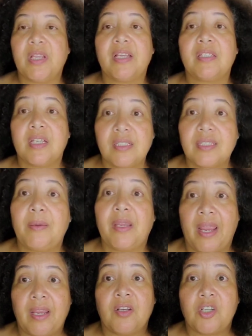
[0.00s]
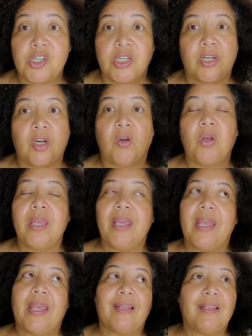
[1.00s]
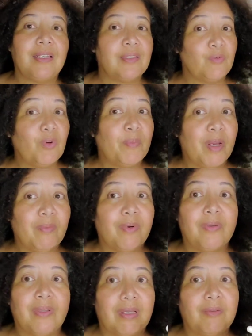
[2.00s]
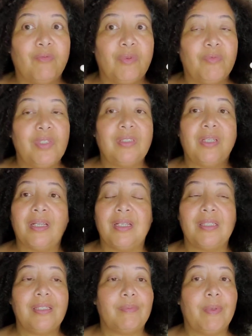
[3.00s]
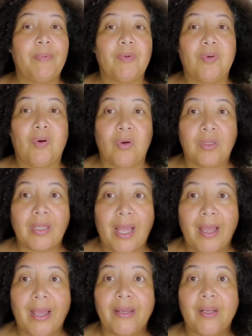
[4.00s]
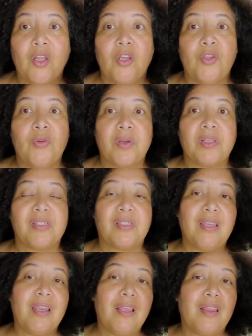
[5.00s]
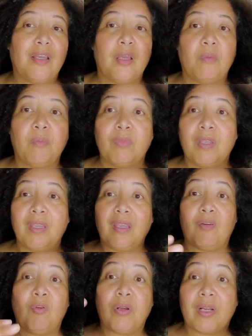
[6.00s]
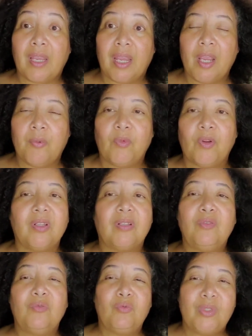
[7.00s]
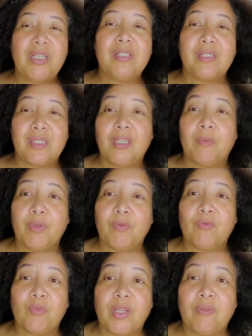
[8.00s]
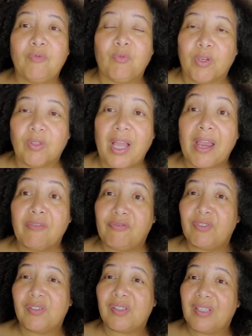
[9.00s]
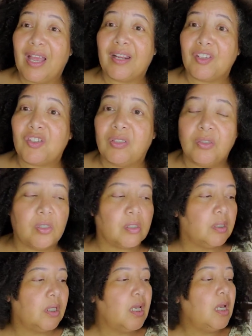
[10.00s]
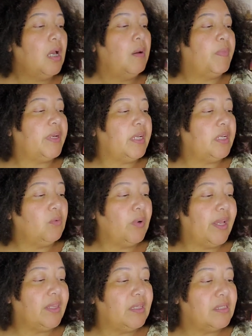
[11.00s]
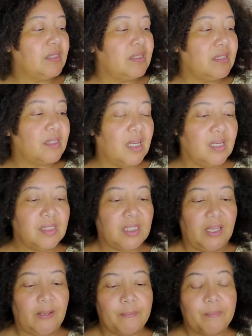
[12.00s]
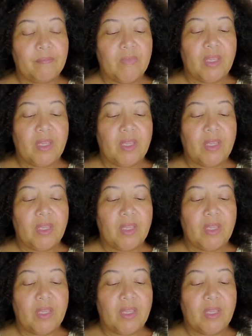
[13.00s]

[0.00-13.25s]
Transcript: That's because they're taking the shit on. And let's remember that when we're looking at these people online, you're seeing them on a camera. We need to see them in real life to see how this shit looks. But anyway, this is a skin tint.